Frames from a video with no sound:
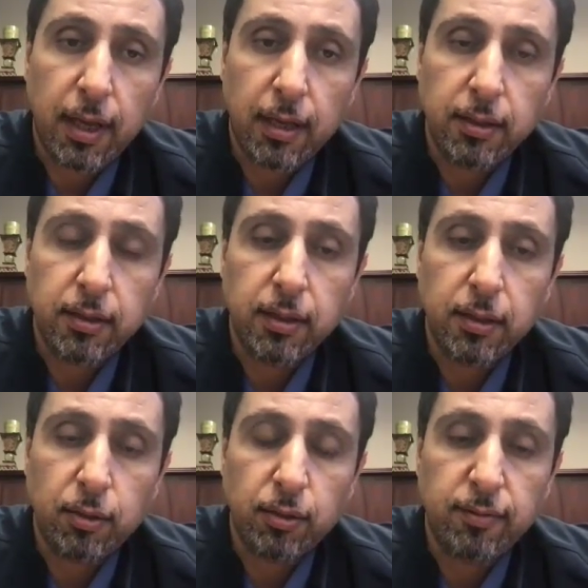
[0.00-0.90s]
and the
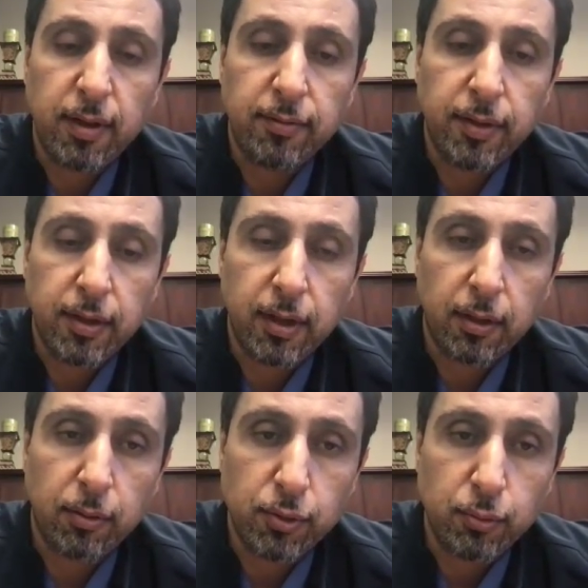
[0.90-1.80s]
aortic valve area
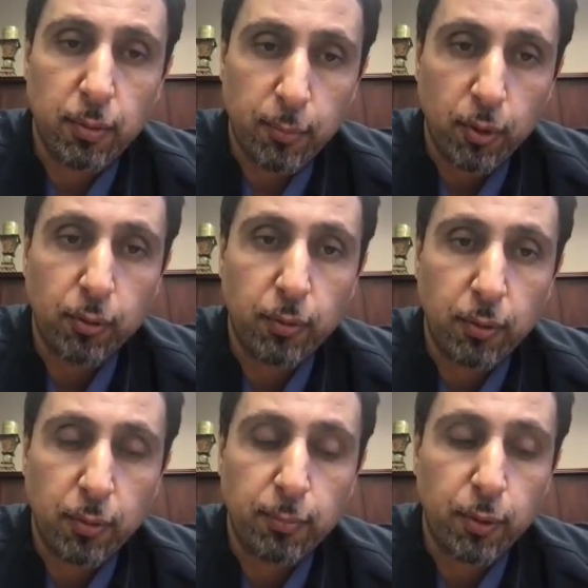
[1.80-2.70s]
close to 1.1,
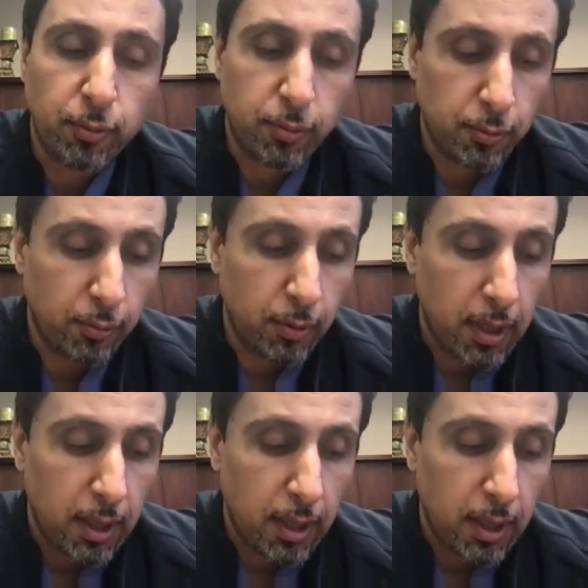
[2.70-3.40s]
1.2,